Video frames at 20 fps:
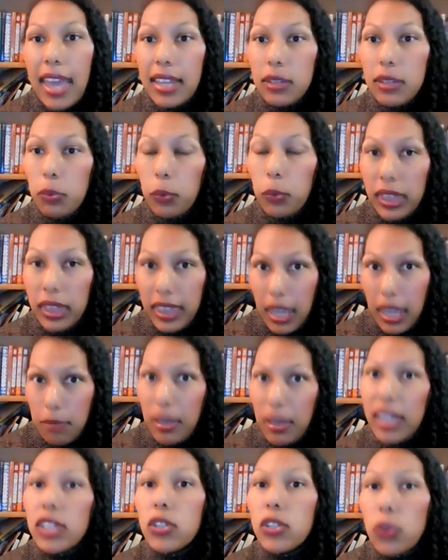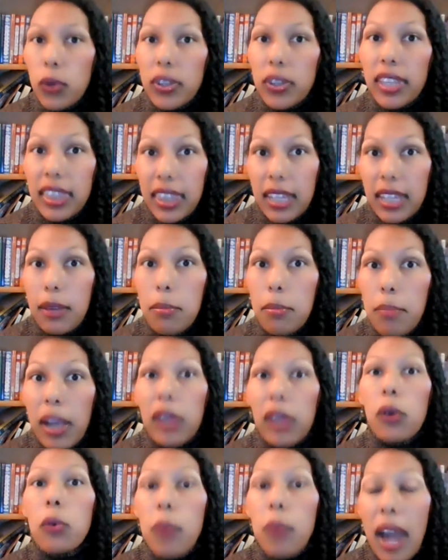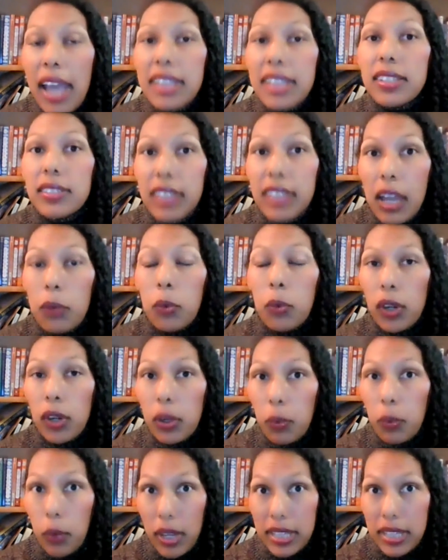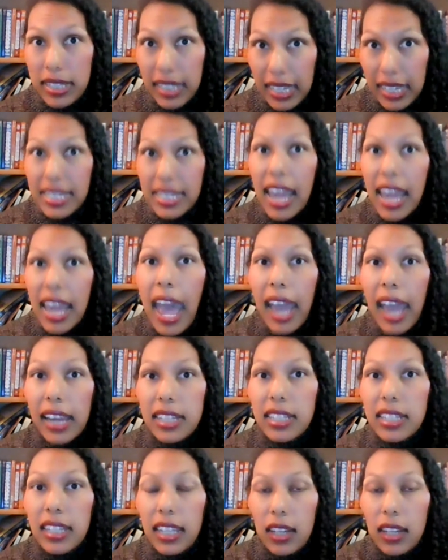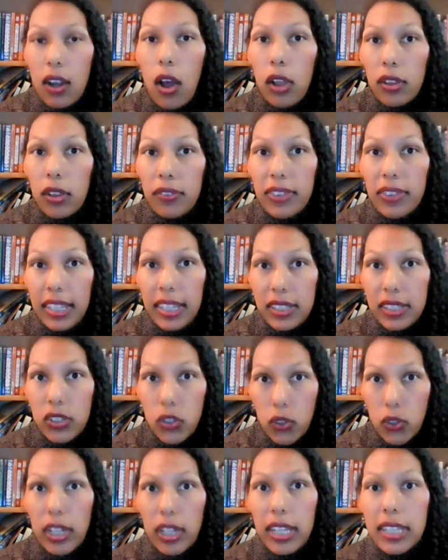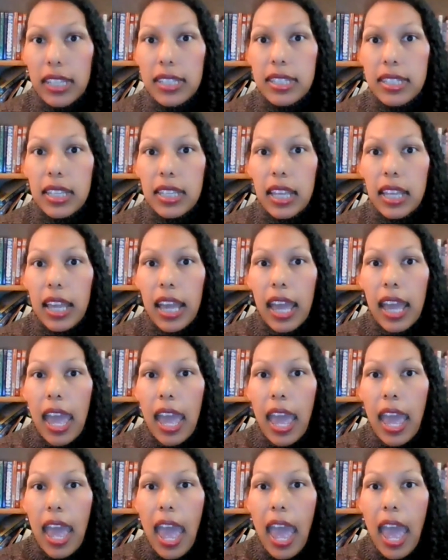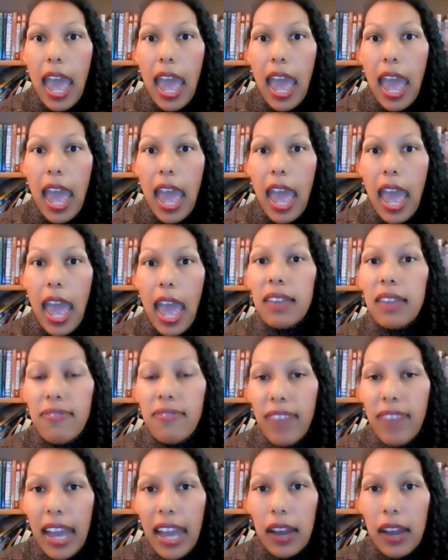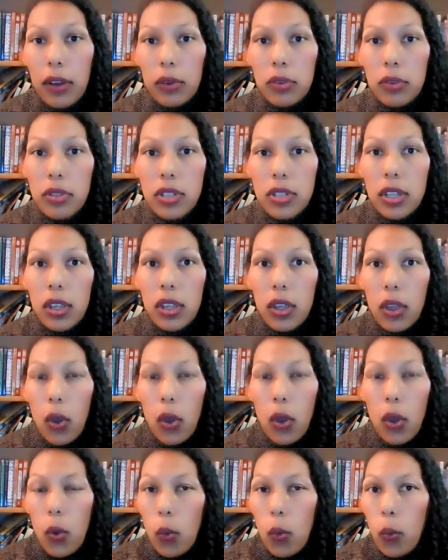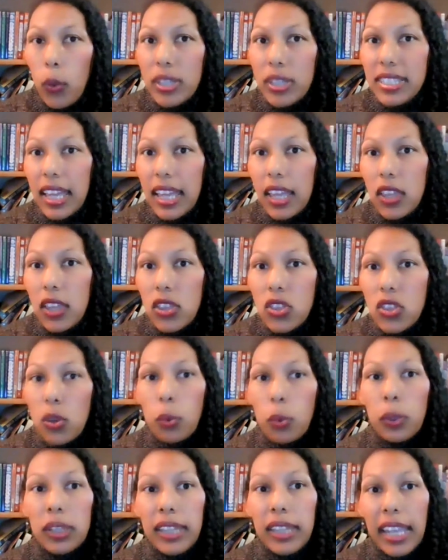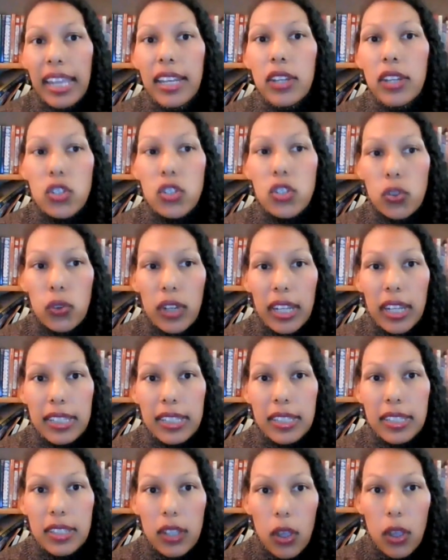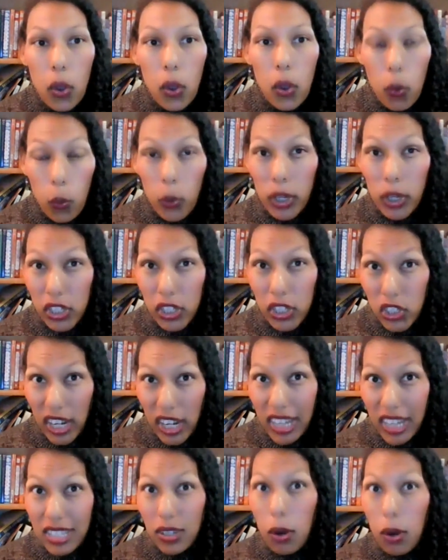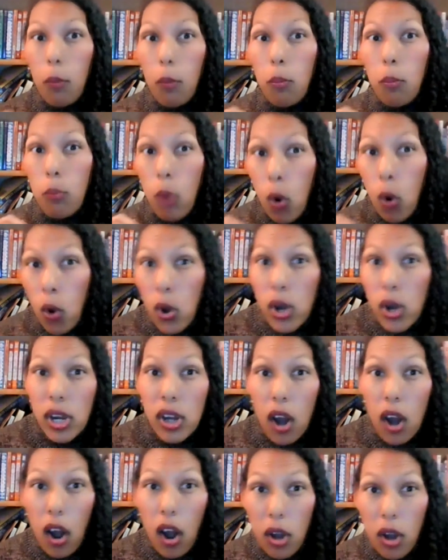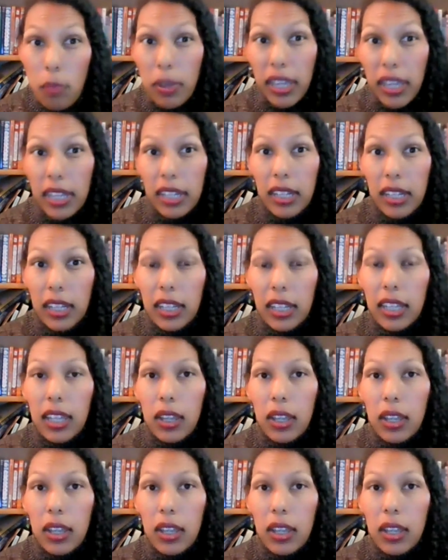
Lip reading: And they made sure that the mycorrhizal network was intact in all of these trees. And what they found was that the related trees would exchange more carbon,